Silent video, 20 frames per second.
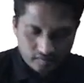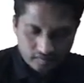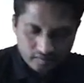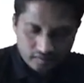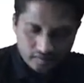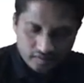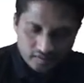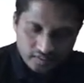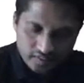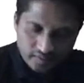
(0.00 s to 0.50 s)

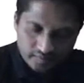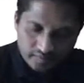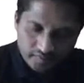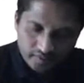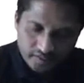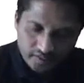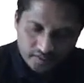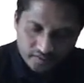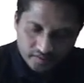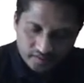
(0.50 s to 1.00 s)
This is A
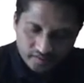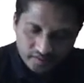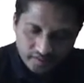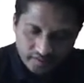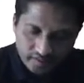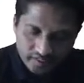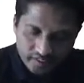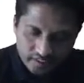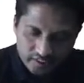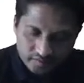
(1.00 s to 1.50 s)
plus
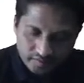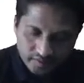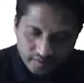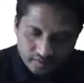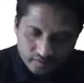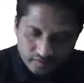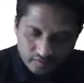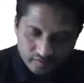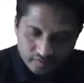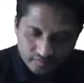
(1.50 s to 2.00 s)
A dash by
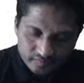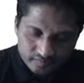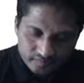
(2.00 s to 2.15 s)
2.